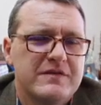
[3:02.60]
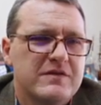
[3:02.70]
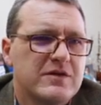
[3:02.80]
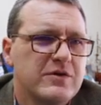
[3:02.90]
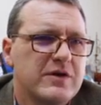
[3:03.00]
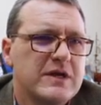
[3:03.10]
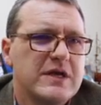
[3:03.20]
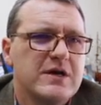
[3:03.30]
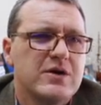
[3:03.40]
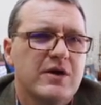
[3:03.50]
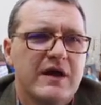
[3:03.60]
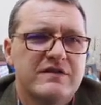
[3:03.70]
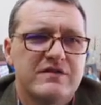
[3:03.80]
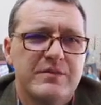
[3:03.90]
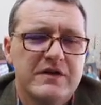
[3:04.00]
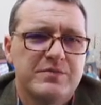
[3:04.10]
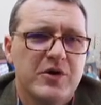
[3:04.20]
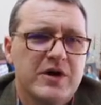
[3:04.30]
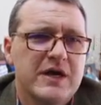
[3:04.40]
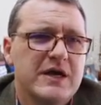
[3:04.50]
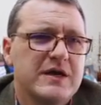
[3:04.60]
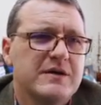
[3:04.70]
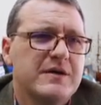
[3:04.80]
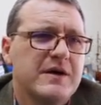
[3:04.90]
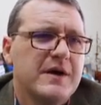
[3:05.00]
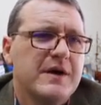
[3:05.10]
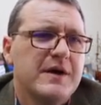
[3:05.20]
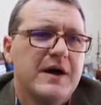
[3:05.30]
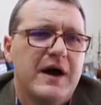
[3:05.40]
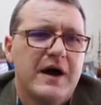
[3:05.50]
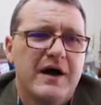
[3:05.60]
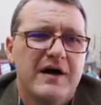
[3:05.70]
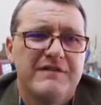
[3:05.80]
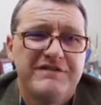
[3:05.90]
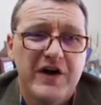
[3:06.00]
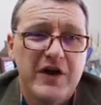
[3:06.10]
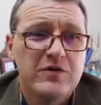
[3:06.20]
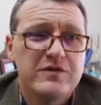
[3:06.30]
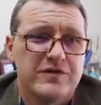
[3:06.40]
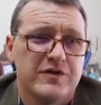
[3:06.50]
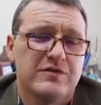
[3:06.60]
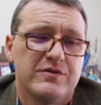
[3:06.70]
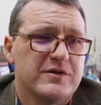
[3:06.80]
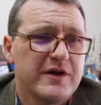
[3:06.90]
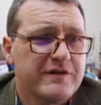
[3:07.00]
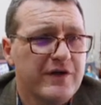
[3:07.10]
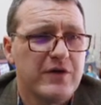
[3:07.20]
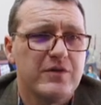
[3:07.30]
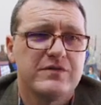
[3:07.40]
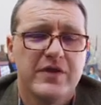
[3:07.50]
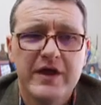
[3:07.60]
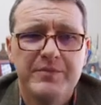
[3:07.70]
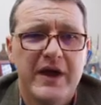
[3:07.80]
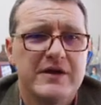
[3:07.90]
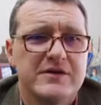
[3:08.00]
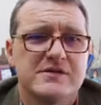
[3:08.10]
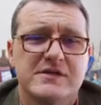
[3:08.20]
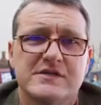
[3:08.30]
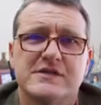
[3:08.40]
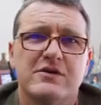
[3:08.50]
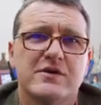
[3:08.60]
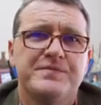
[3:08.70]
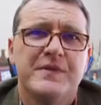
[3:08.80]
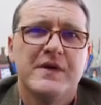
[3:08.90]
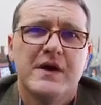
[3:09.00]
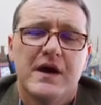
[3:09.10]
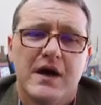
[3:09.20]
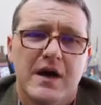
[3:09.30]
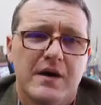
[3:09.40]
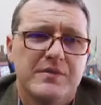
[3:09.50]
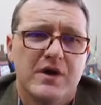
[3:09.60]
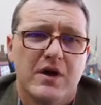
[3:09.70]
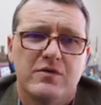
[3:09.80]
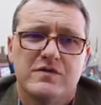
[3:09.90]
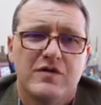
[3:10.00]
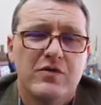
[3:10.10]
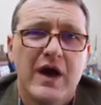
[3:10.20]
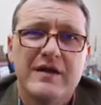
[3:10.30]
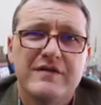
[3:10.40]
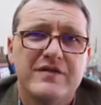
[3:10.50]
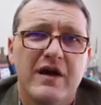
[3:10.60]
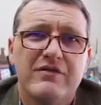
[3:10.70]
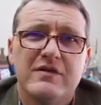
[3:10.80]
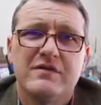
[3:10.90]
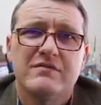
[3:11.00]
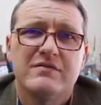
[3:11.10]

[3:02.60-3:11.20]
included here. SMS marketing, funnels, so ClickFunnels, lead pages, etc. $297.